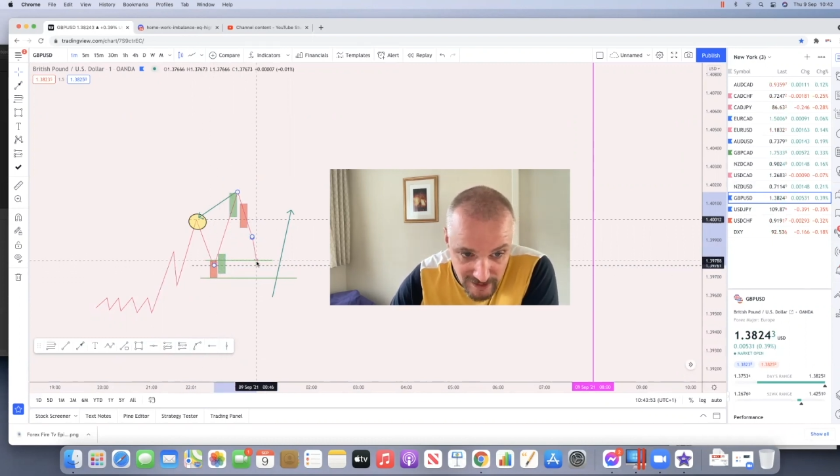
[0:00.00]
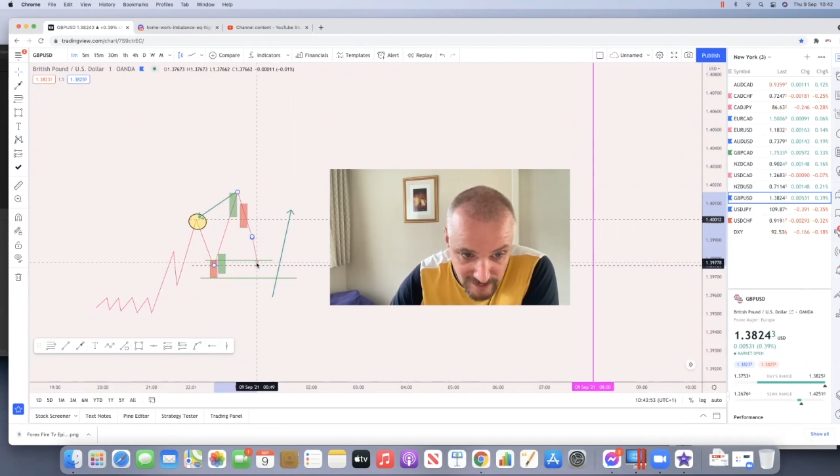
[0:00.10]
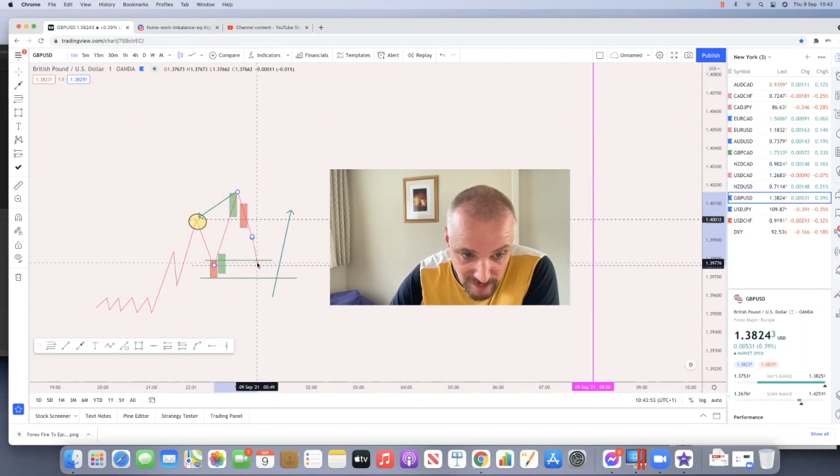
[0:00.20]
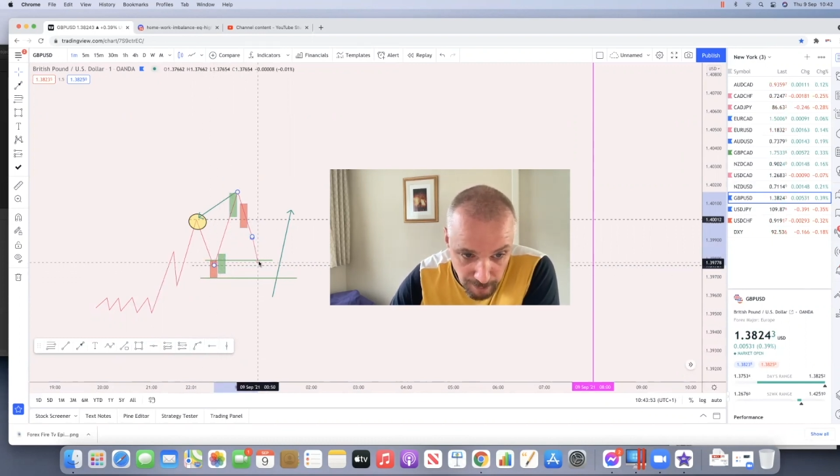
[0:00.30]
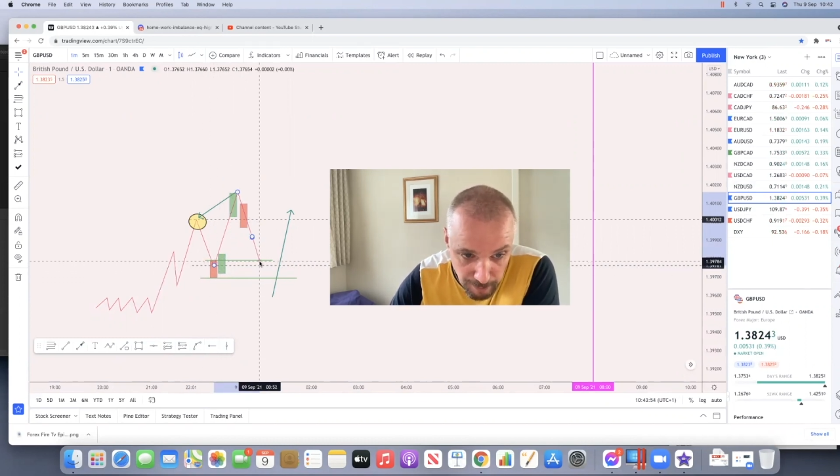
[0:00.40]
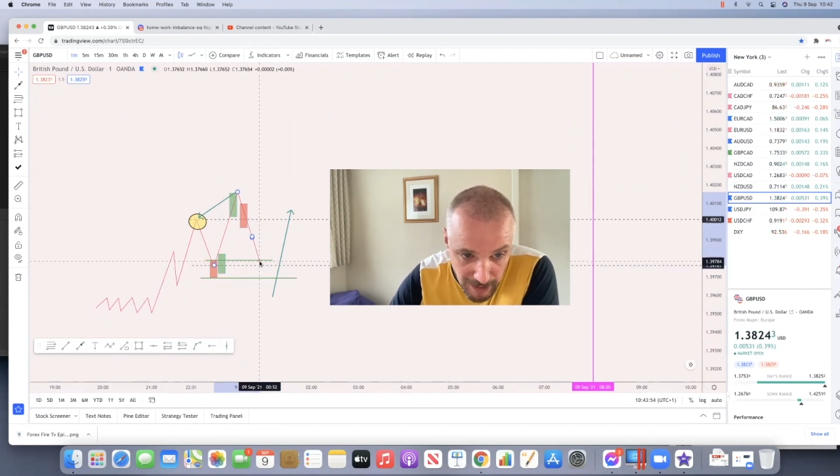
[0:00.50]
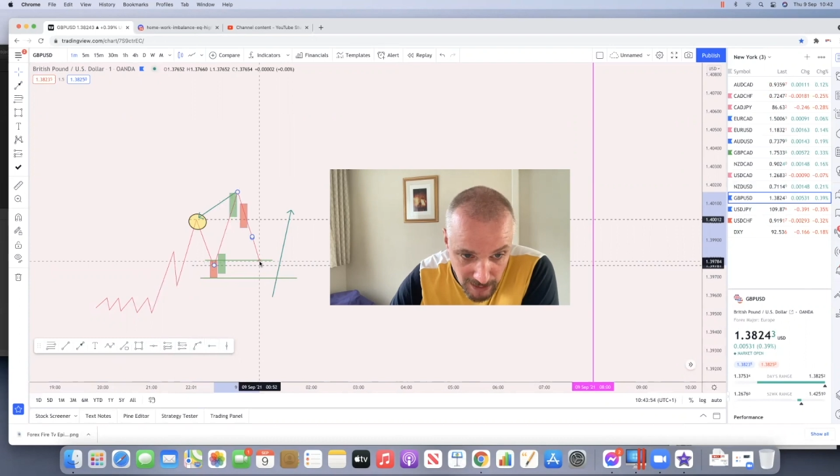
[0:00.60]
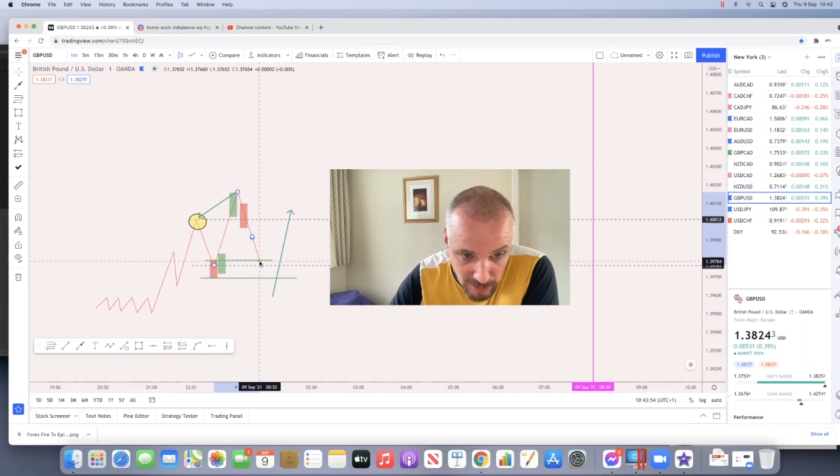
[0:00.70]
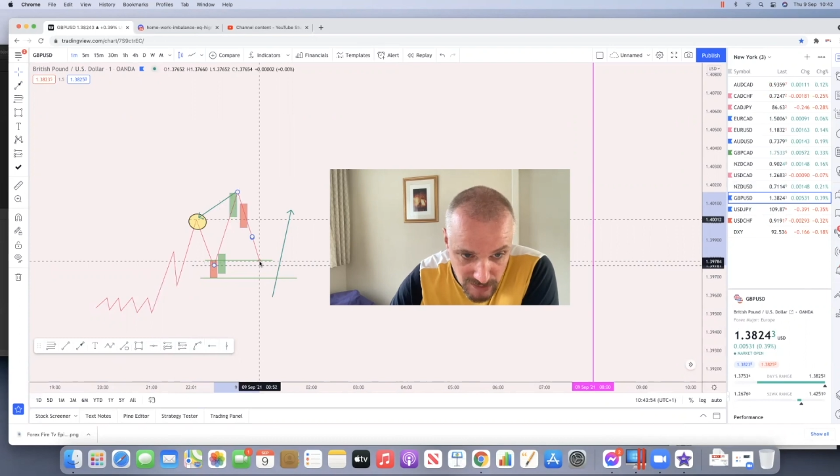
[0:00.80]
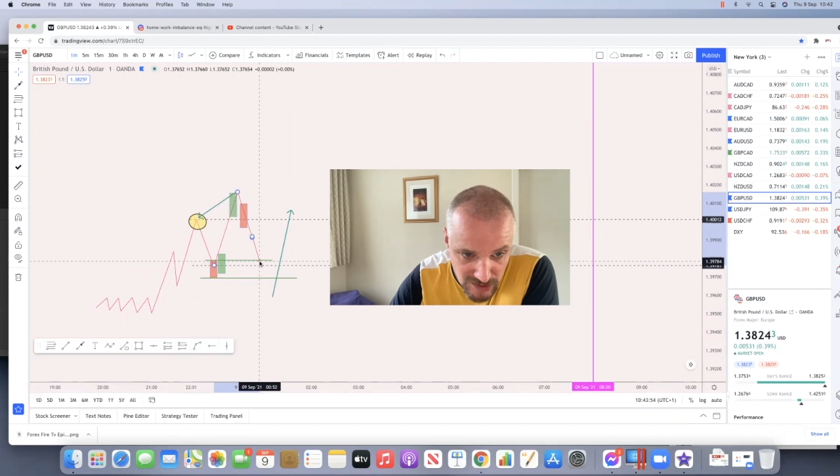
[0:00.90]
to
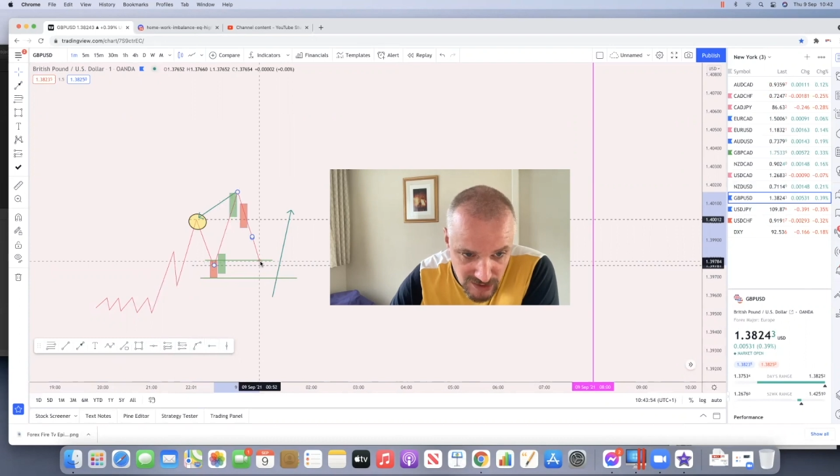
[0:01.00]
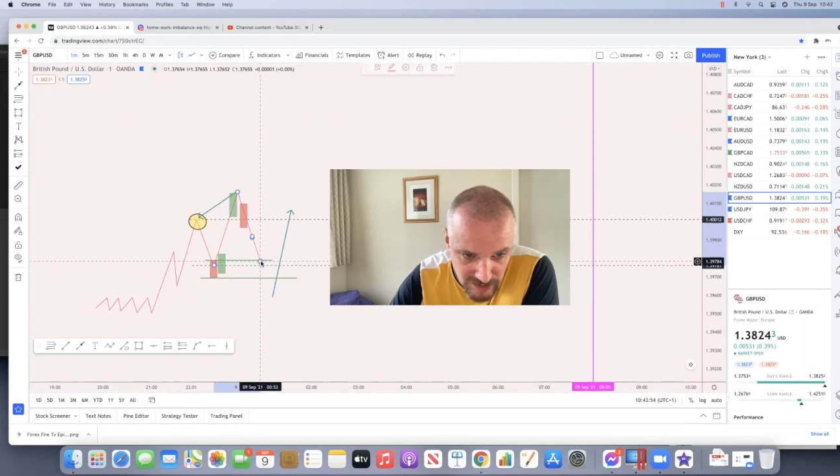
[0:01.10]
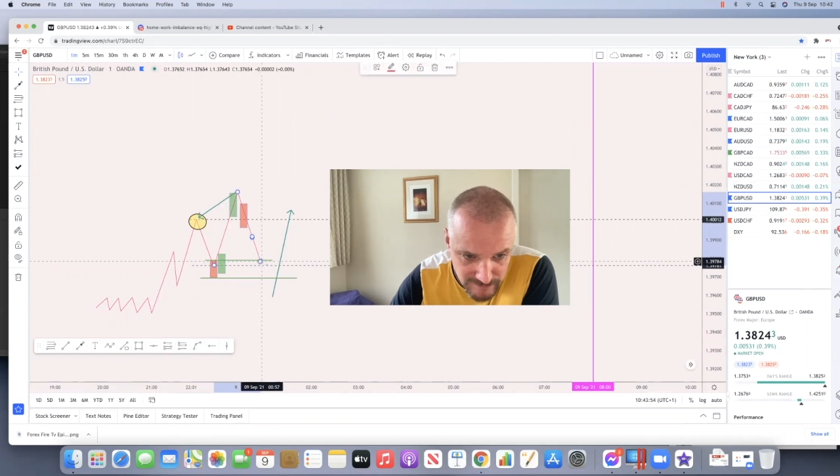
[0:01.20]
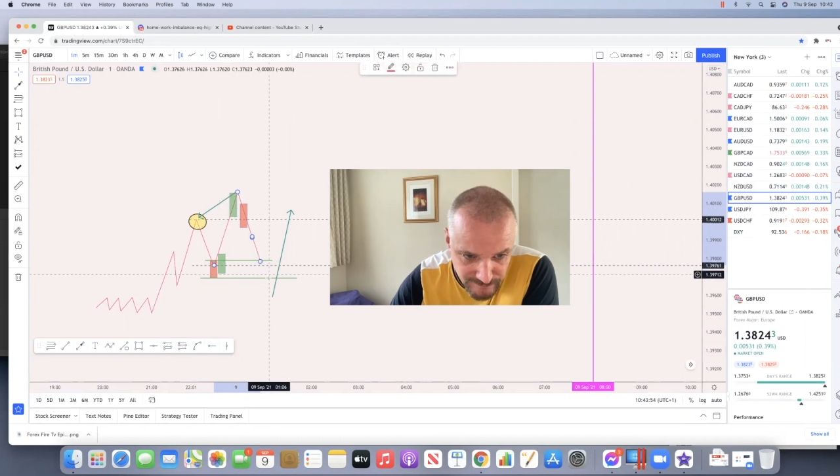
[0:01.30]
bounce